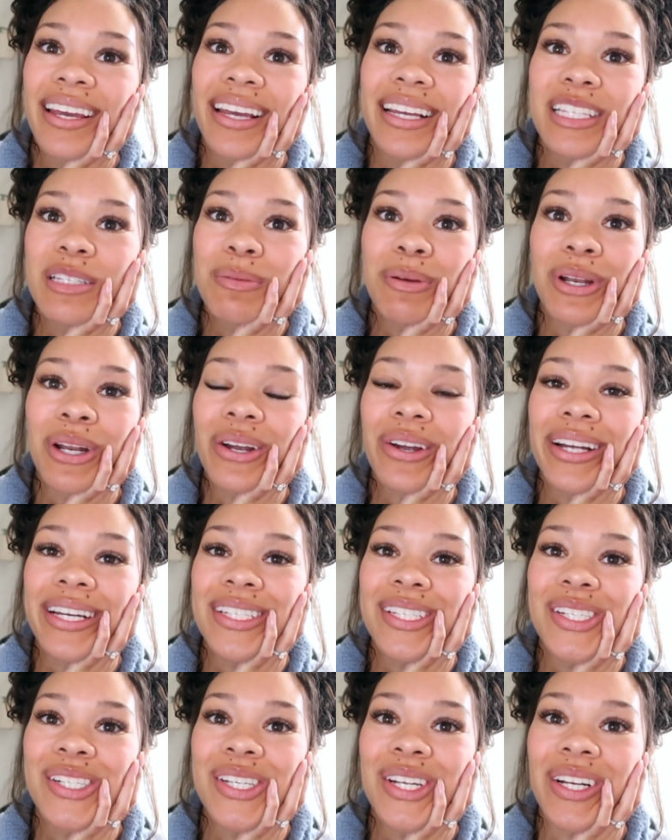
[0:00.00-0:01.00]
it's been a
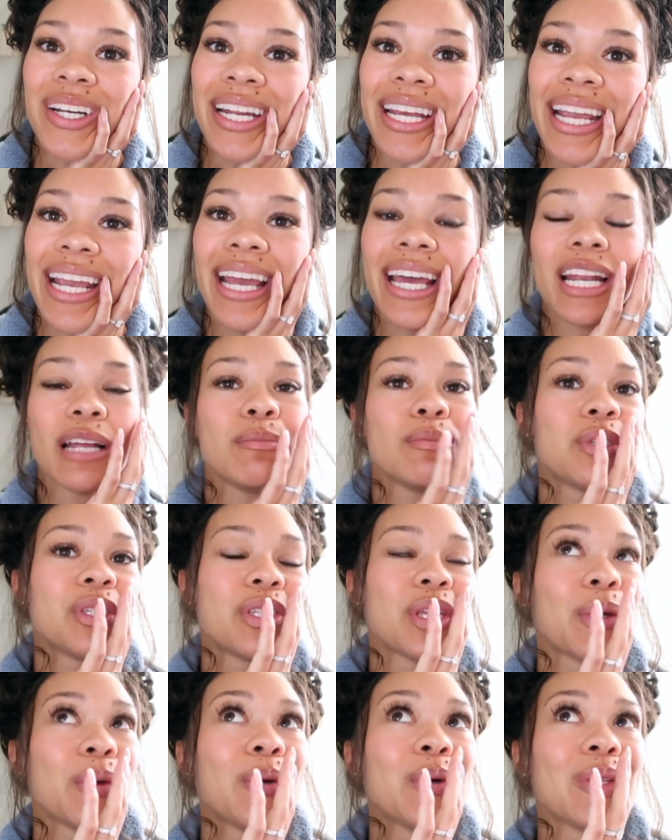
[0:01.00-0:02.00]
crazy journey, and I'm
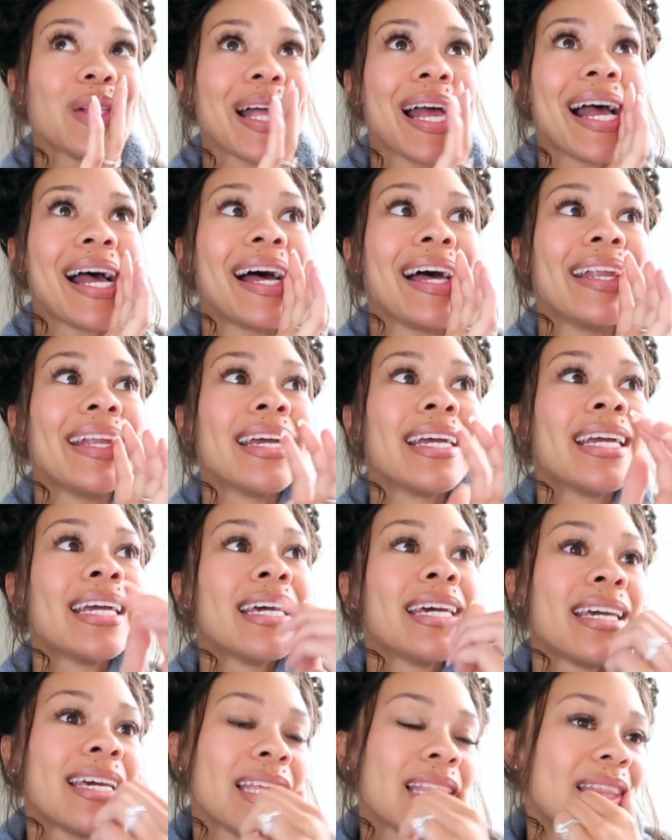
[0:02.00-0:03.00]
so glad
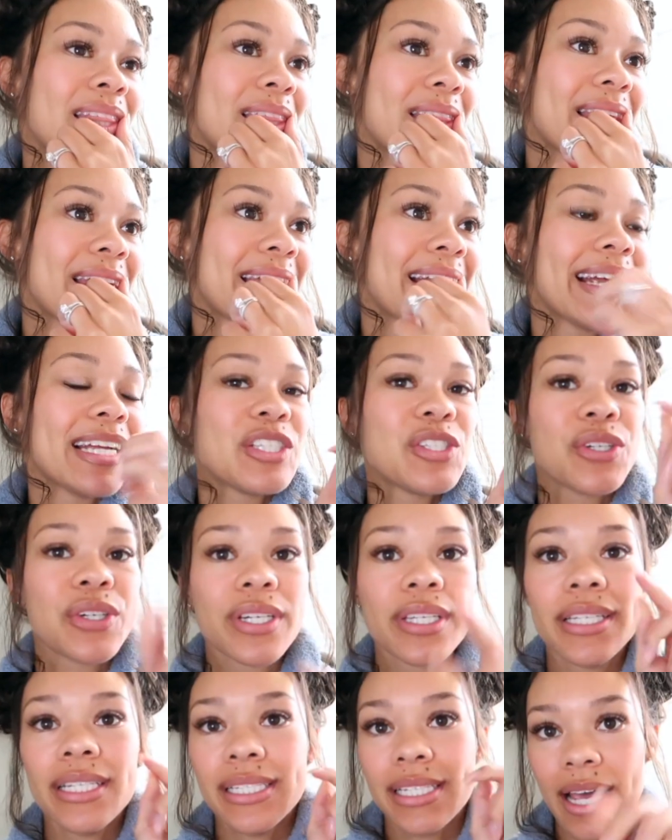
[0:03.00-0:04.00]
that I
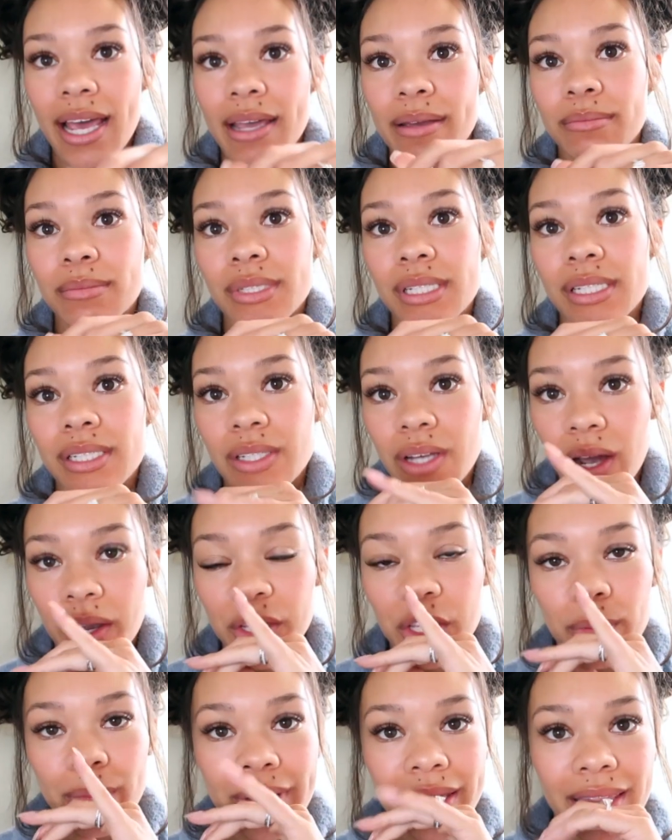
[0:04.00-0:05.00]
took the time to
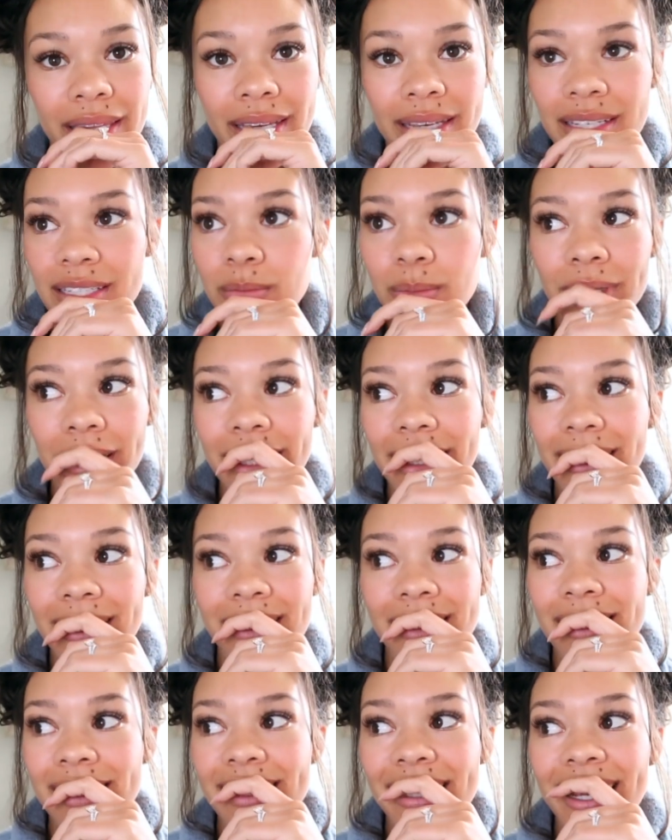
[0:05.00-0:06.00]
document things,
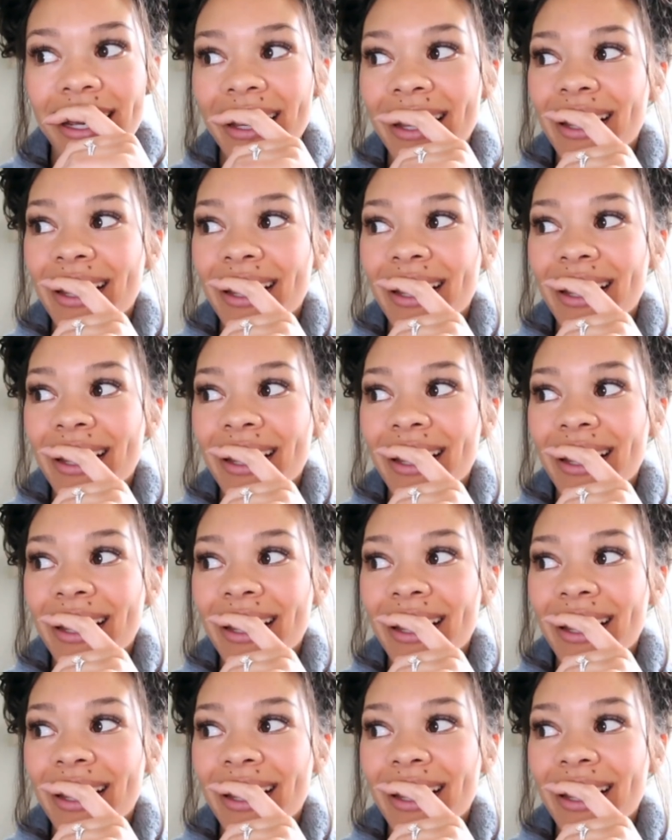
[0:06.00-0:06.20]
because